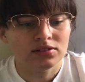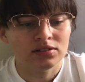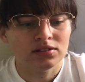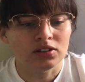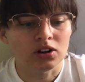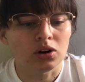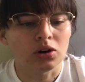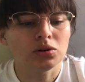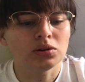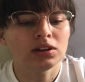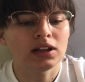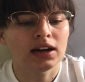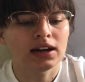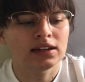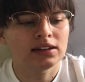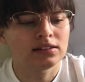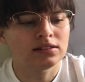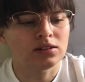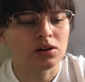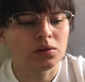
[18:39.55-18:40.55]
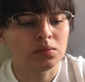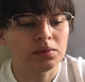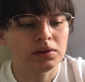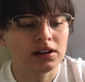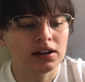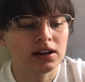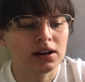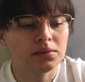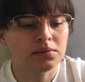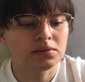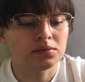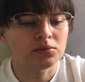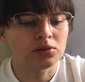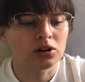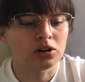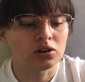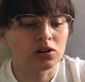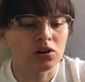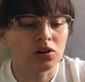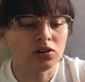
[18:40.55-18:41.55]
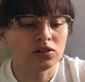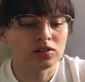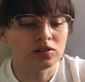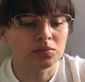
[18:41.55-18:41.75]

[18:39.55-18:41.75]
"The O-line is opening up some good holes,